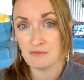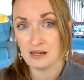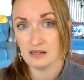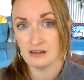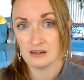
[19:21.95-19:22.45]

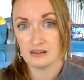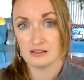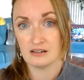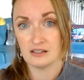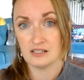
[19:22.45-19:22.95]
me.
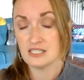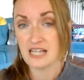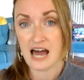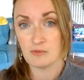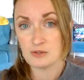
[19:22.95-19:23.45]

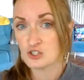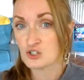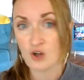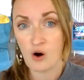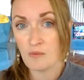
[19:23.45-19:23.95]
Dad will be
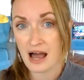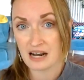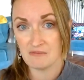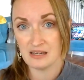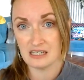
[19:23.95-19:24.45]
so mad
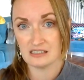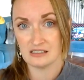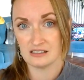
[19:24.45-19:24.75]
at me.